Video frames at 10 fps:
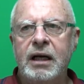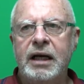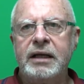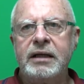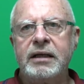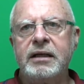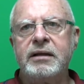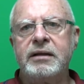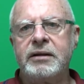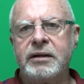
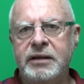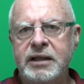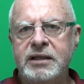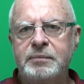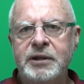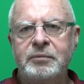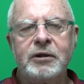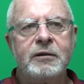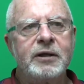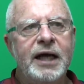and these
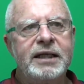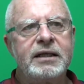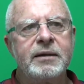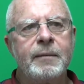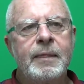people ate